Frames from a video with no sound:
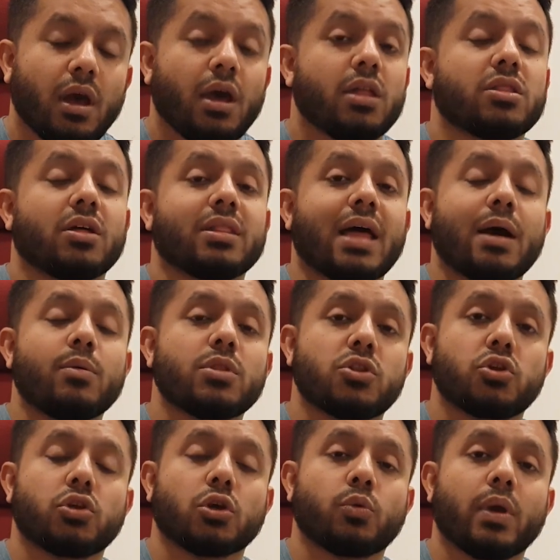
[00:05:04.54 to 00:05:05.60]
So that was
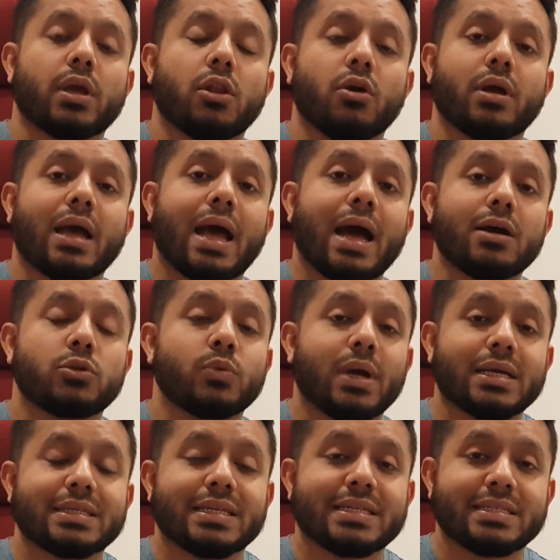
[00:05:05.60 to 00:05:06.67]
just a quick look at how to
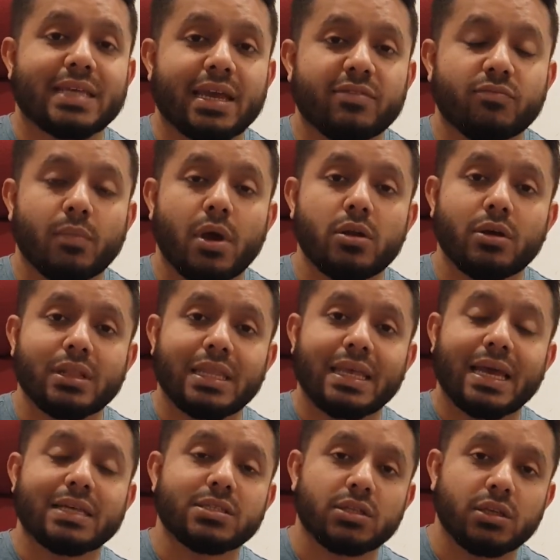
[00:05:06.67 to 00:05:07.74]
access safe mode on the
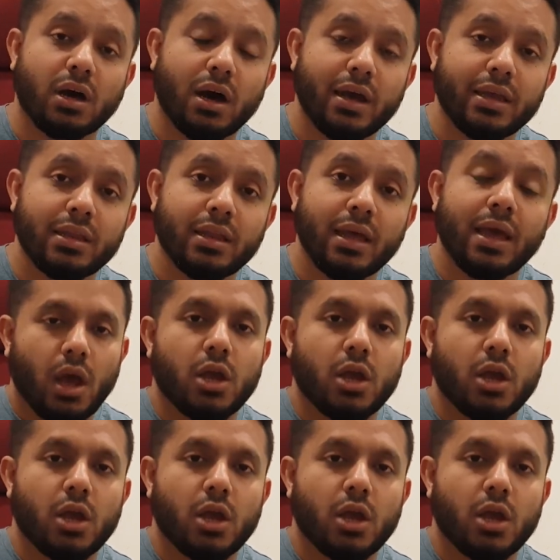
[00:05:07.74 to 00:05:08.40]
S9.